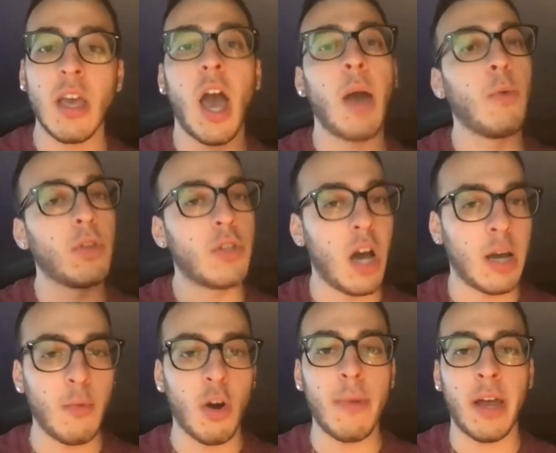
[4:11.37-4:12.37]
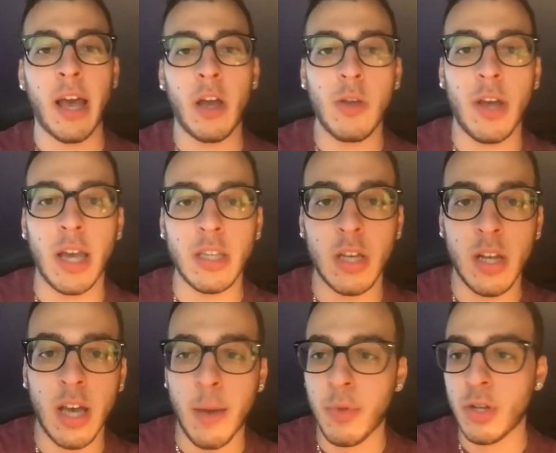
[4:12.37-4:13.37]
And we'll talk more about how you guys can
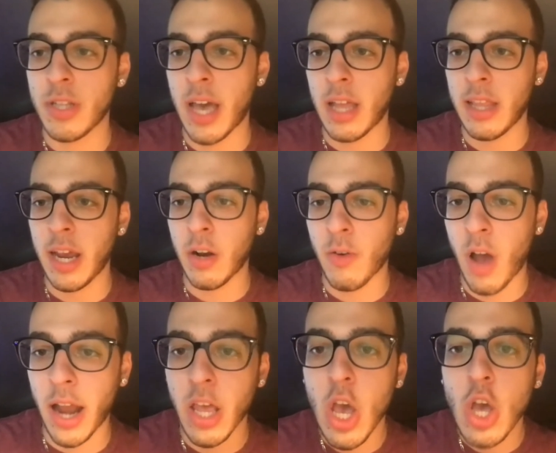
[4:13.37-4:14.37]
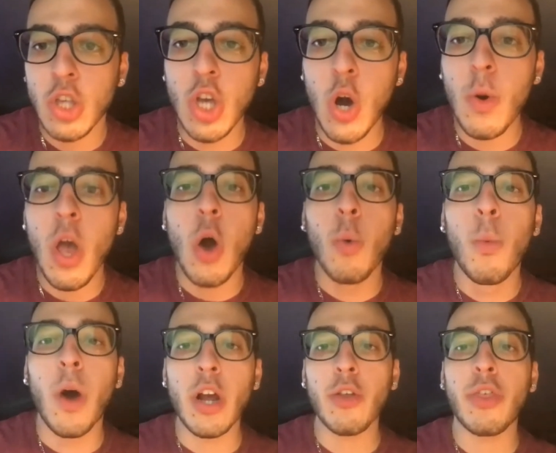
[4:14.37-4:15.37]
accomplish that later on. So
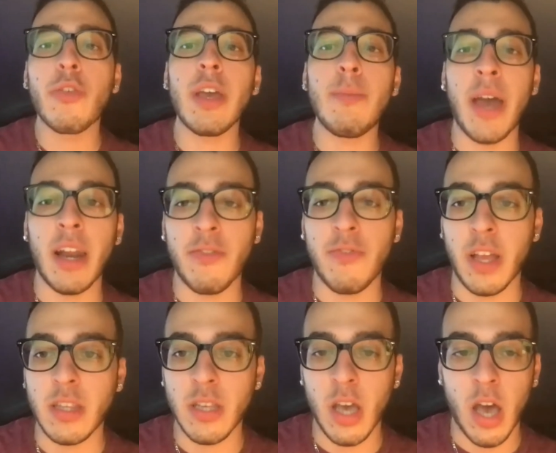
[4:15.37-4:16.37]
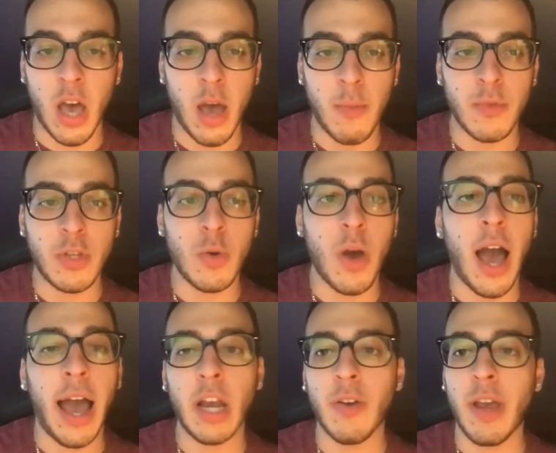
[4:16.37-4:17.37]
what are 3 benefits to
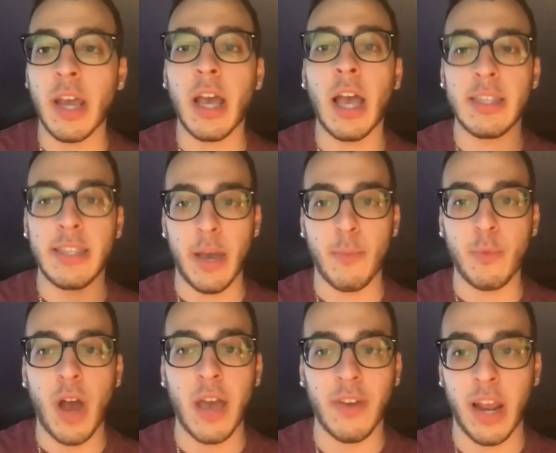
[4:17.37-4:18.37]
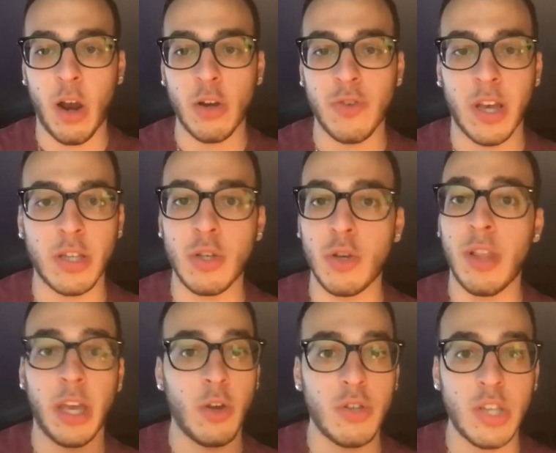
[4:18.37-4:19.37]
hiring, say, a private hairdresser
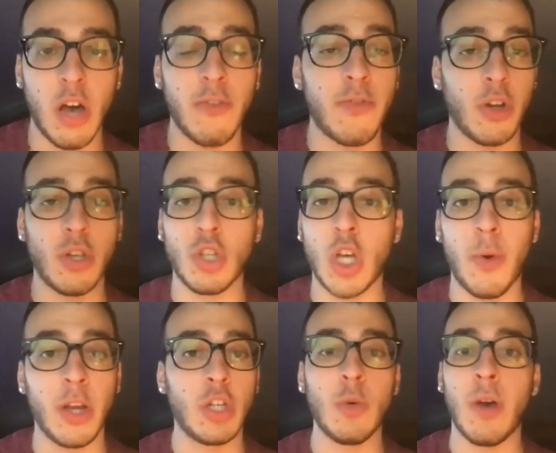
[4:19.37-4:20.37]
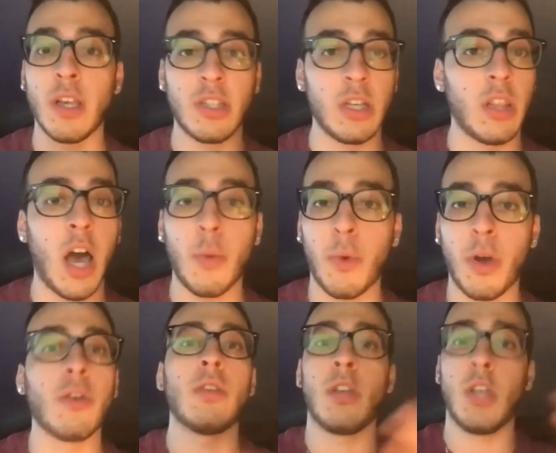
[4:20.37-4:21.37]
like yourself versus going to a salon where
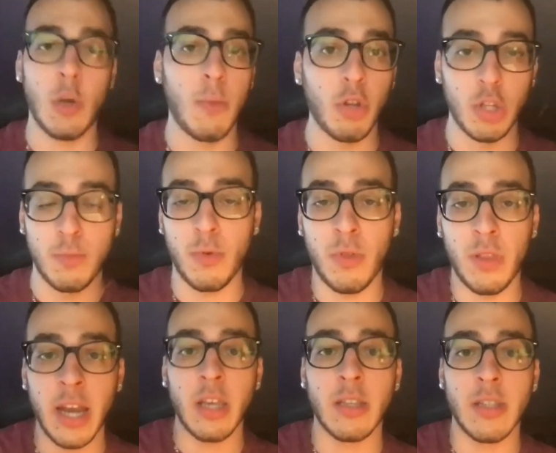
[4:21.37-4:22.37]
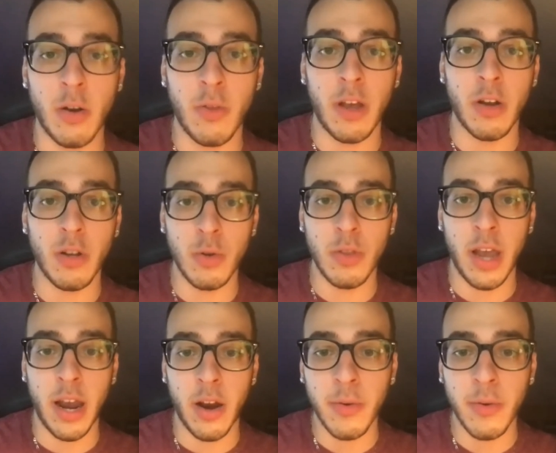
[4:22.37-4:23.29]
there's, multiple ladies that are there to do the hair?